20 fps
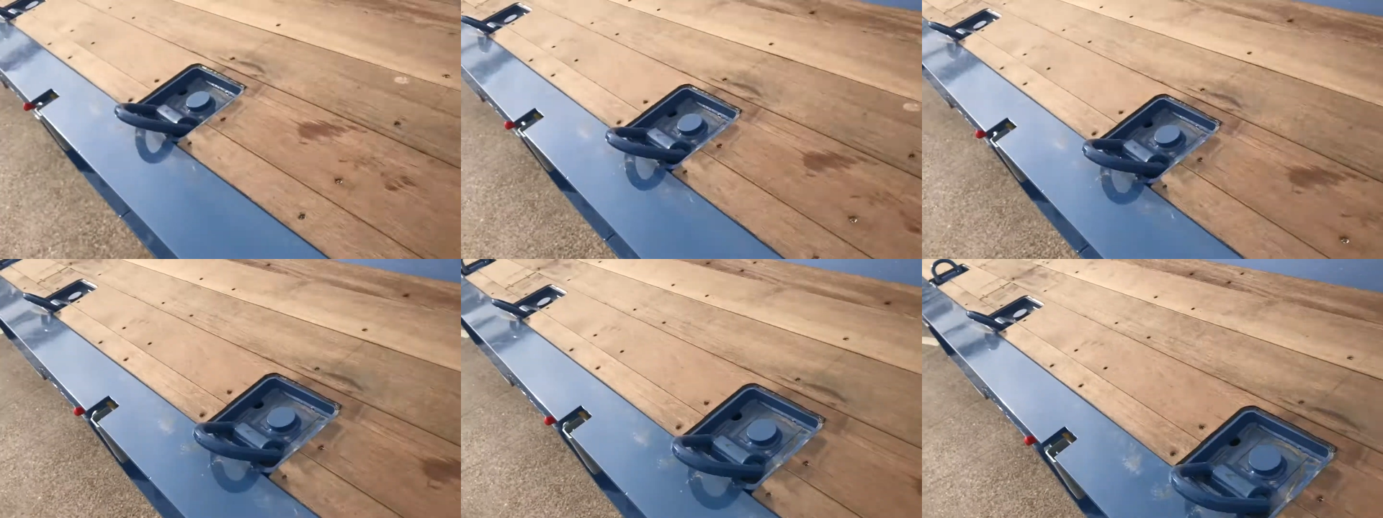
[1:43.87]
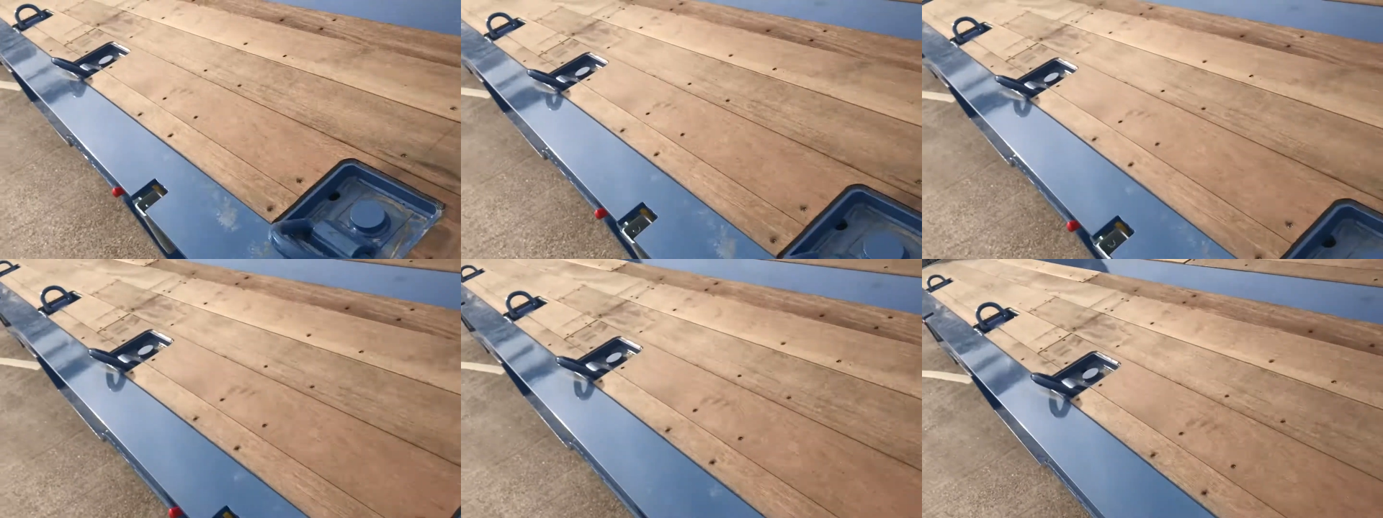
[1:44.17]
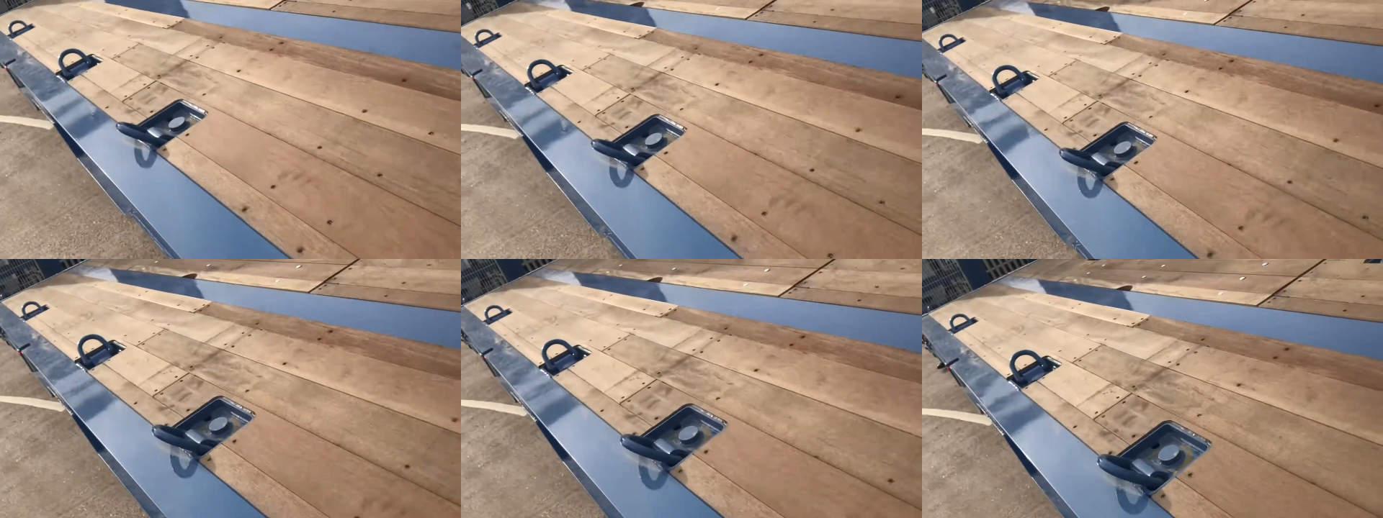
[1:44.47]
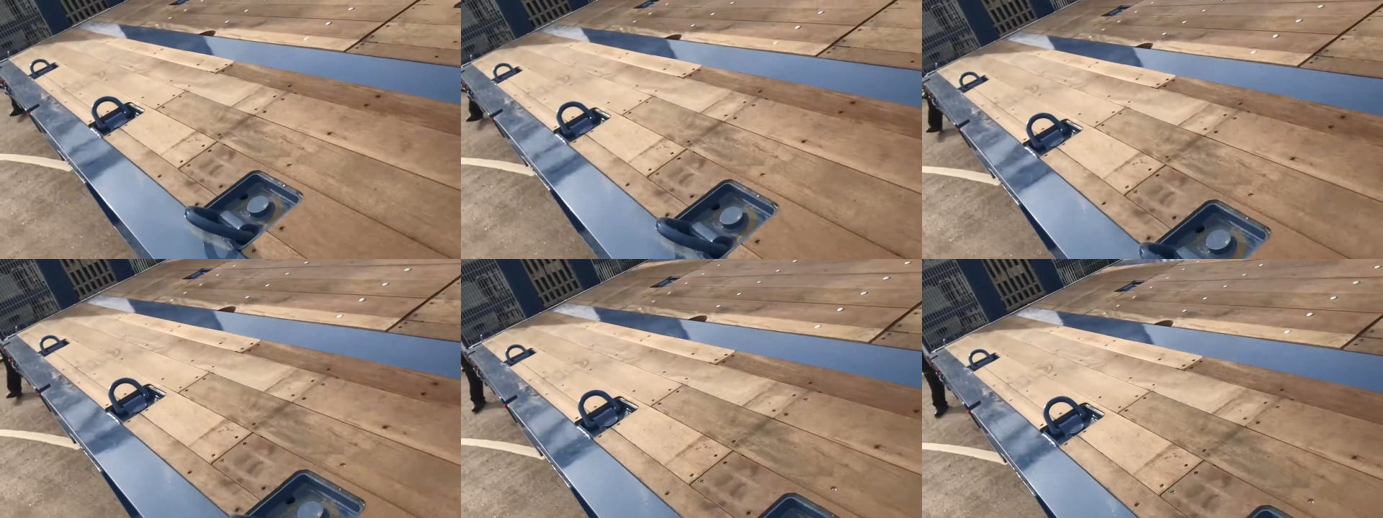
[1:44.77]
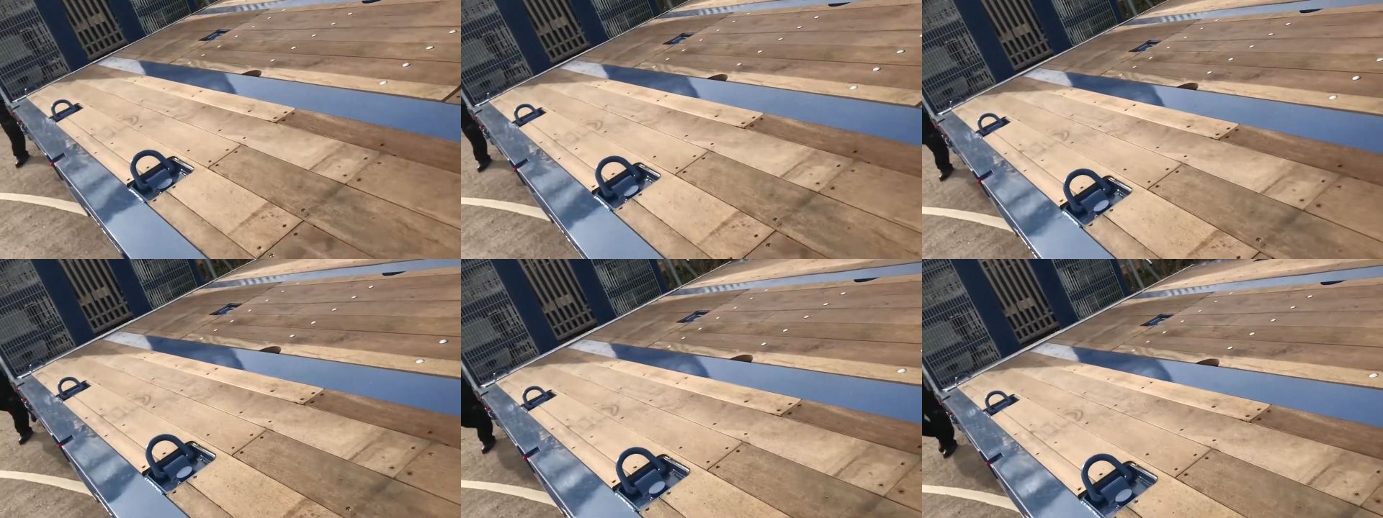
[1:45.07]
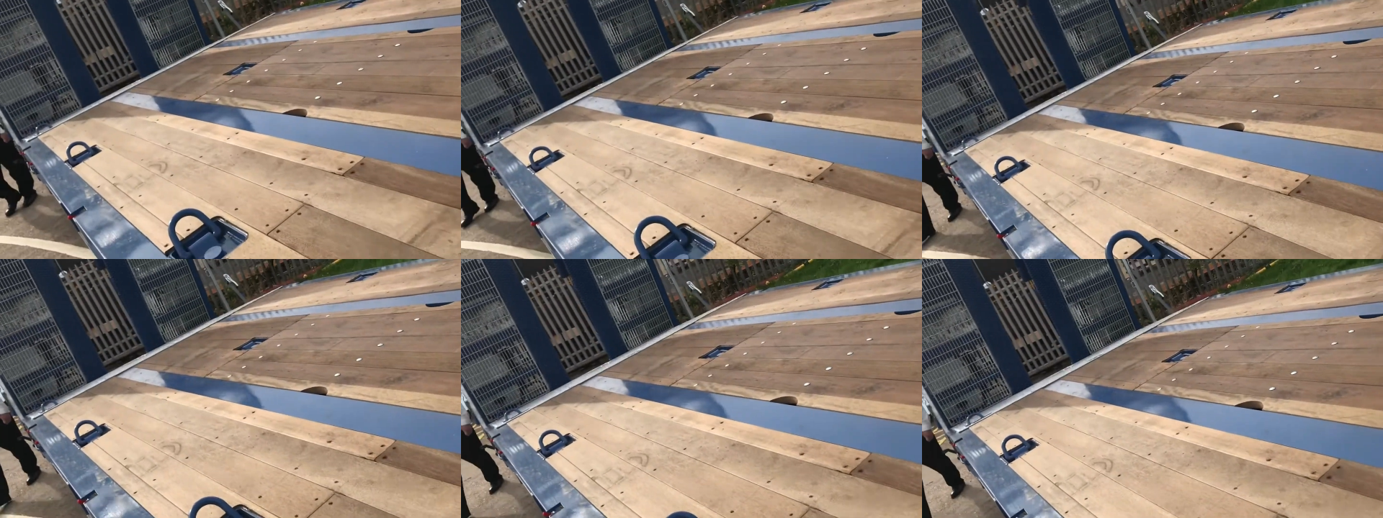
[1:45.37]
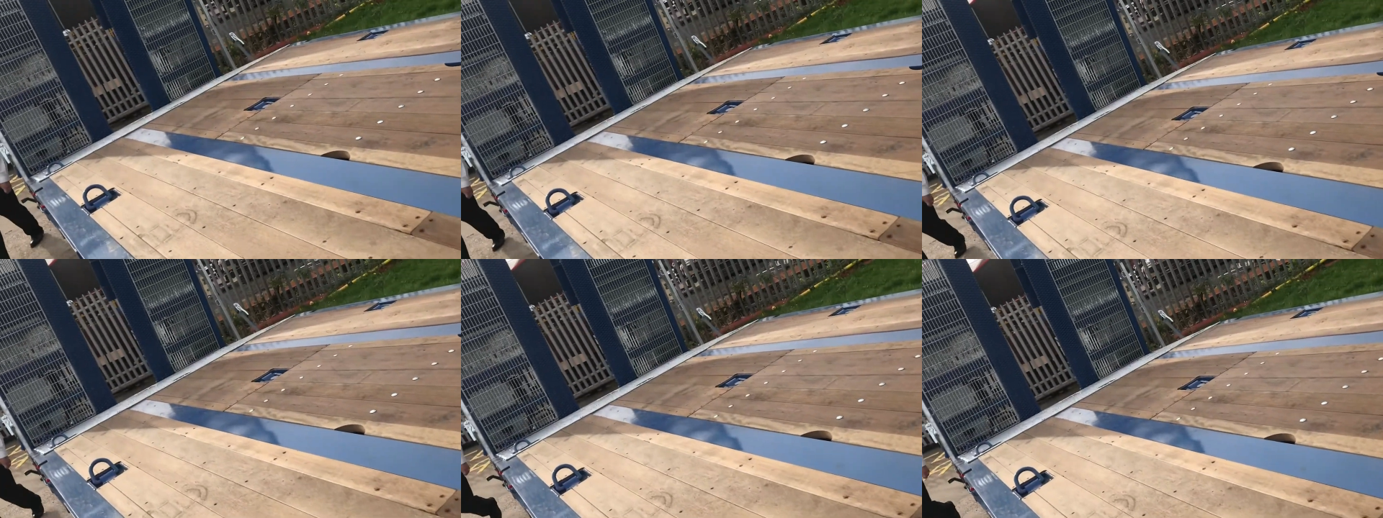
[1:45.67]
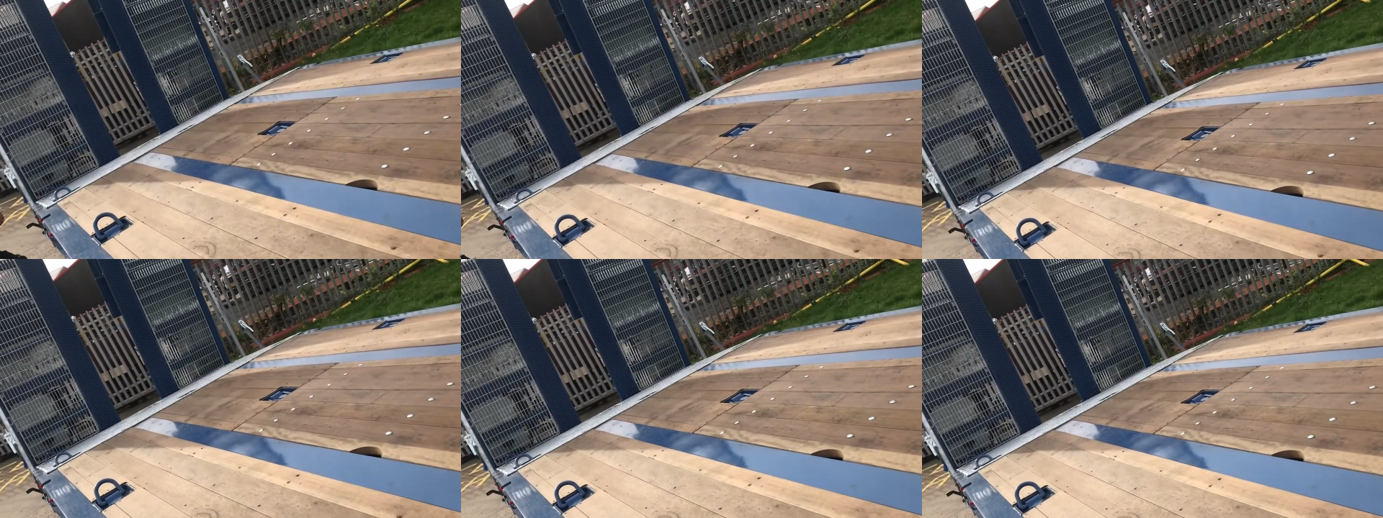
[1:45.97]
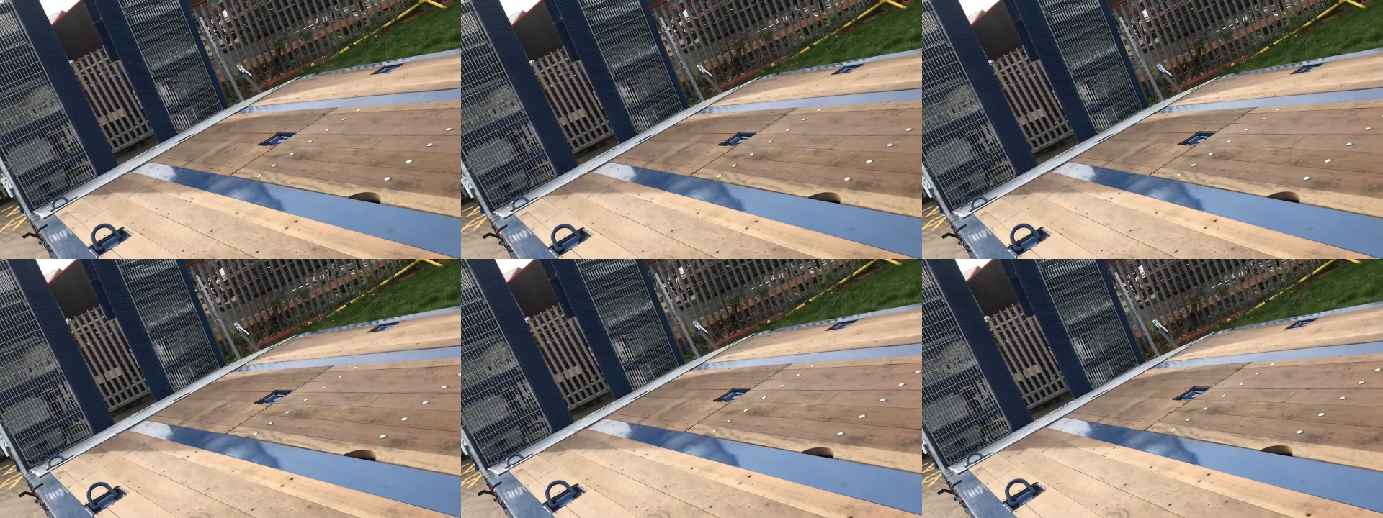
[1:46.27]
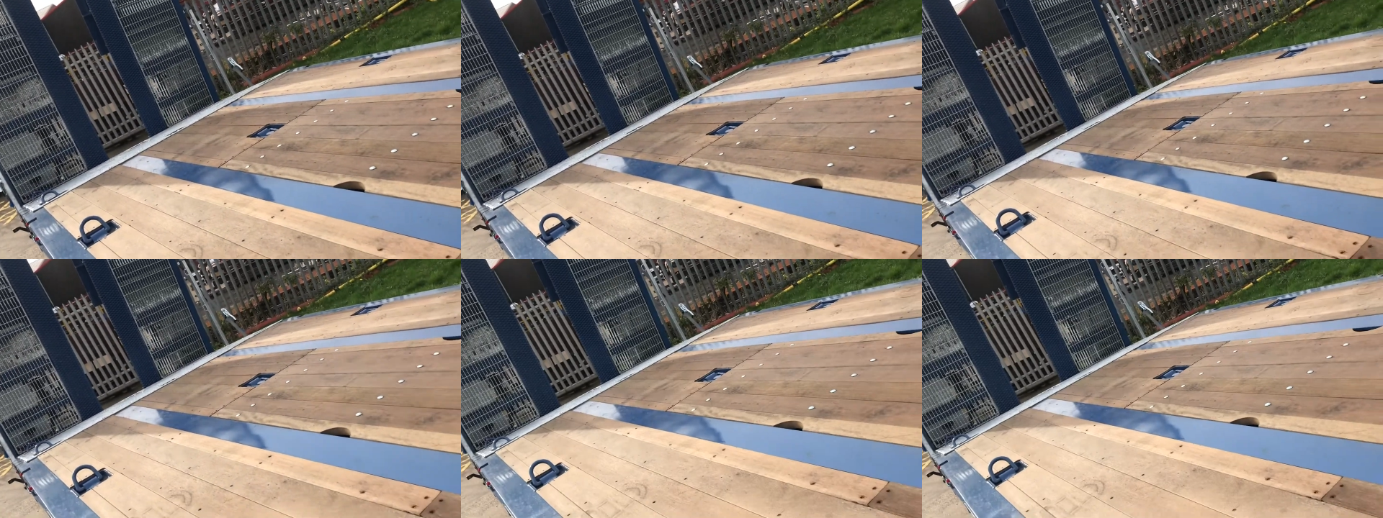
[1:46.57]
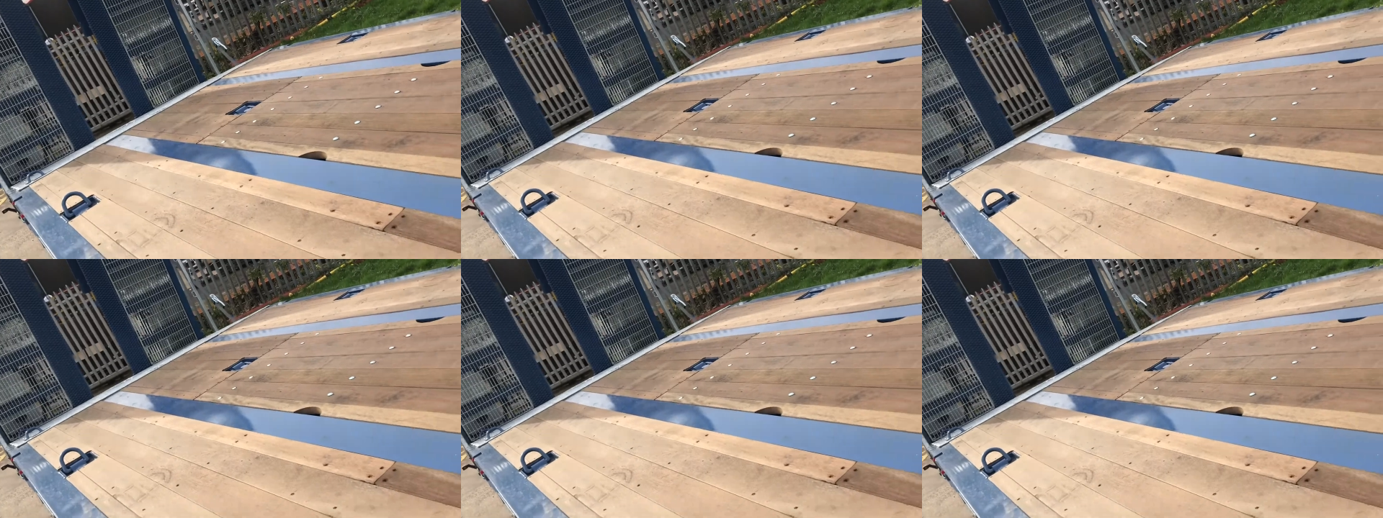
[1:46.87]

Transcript: Nobody's mouth can be seen.